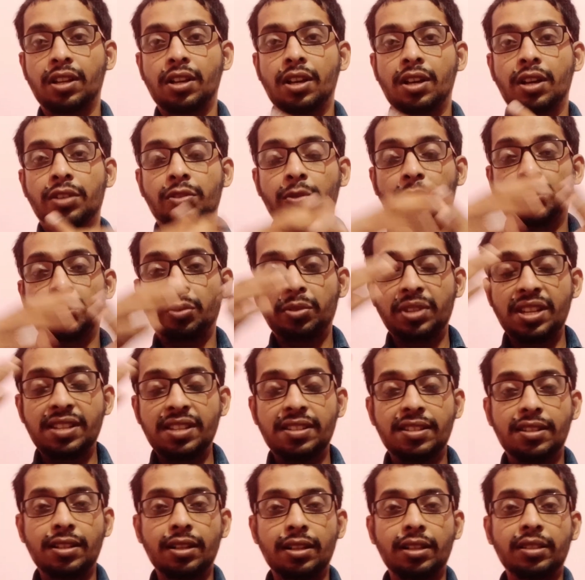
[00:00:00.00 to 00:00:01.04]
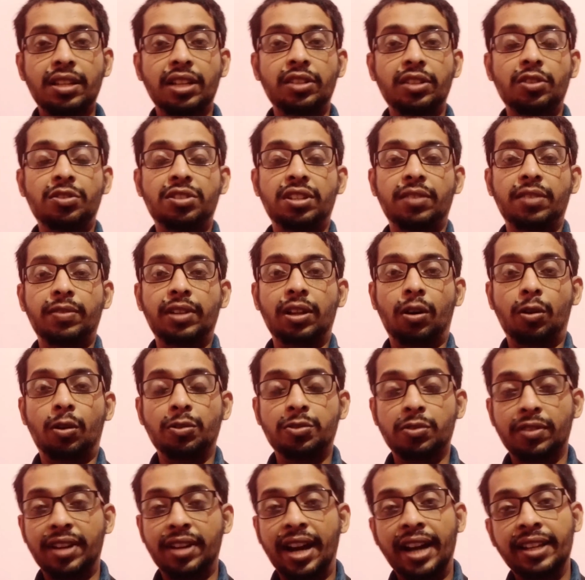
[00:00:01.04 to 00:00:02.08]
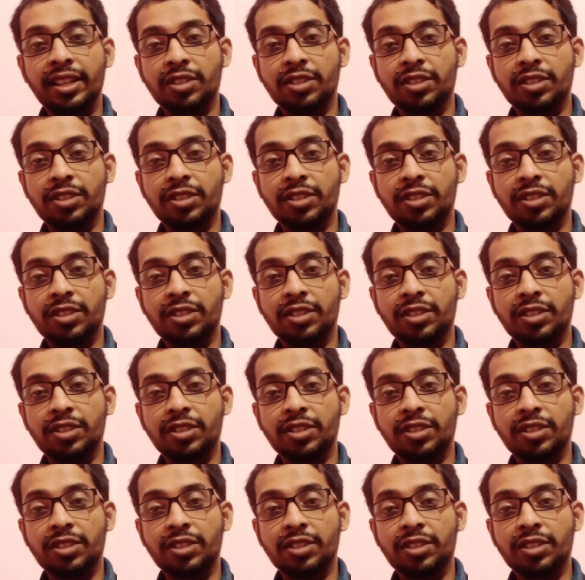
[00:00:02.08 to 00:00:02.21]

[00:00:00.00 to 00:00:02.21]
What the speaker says: So through this, the university will also guide the